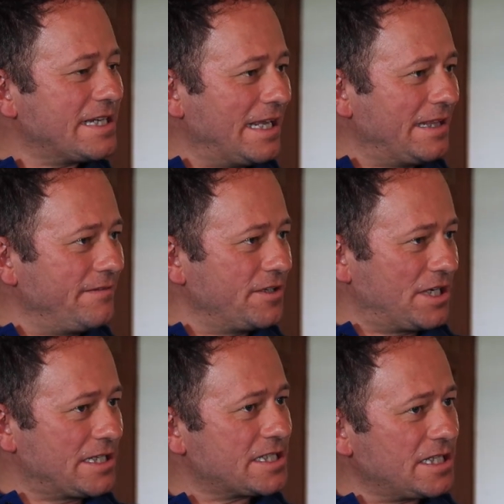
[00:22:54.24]
to get the vision.
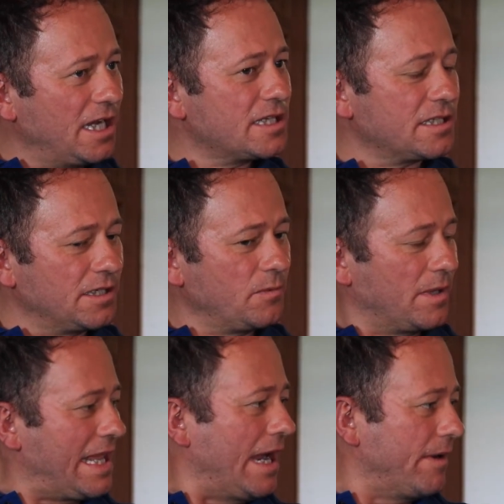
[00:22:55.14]
I started
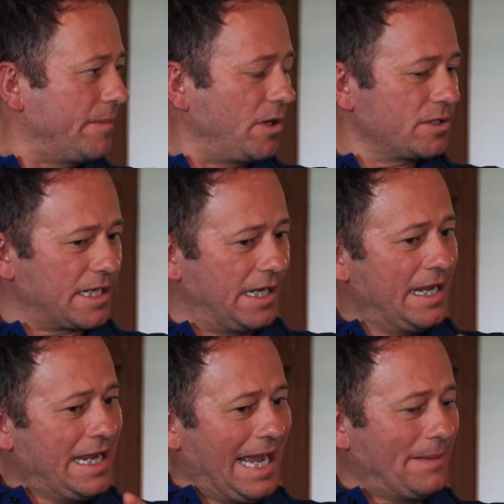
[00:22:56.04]
with Harry Potter.
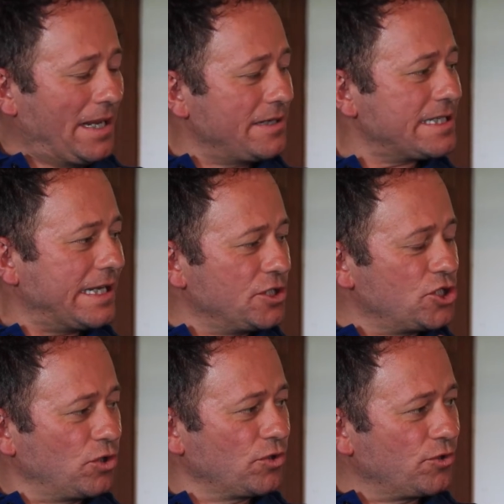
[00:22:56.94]
I'm now seeing a
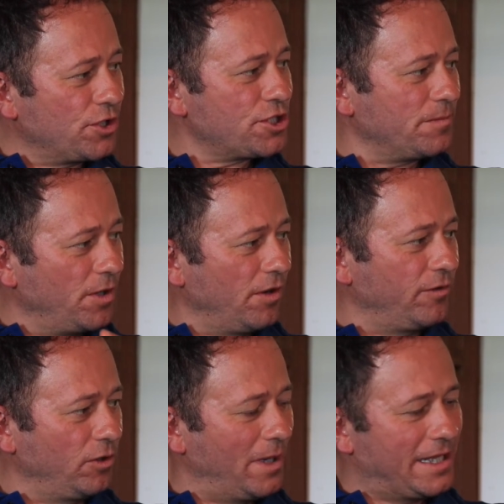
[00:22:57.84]
John Grisham
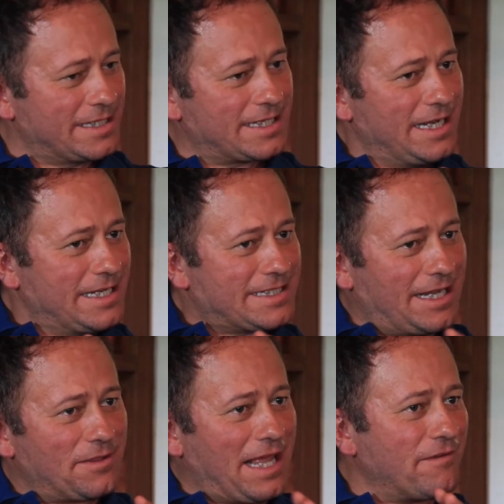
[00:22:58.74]
novel where this
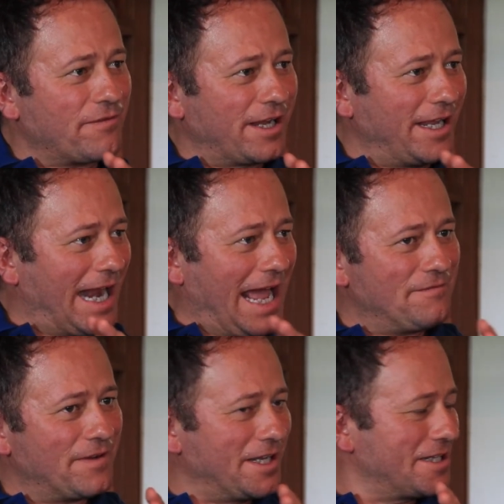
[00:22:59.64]
South African
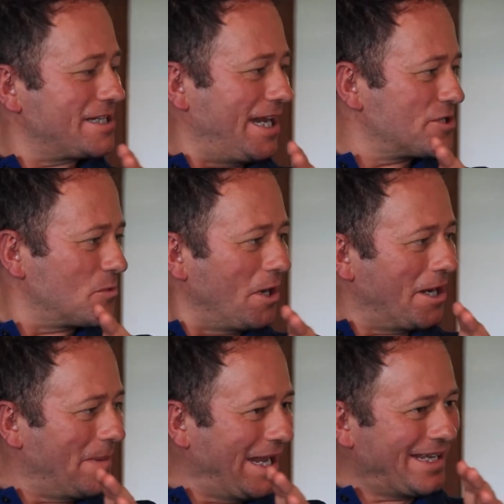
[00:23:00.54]
advocate /
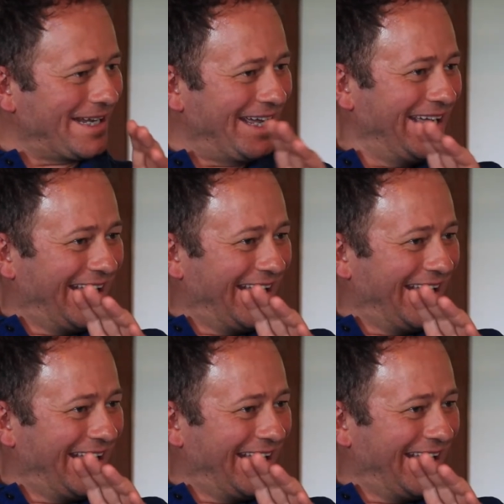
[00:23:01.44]
winemaker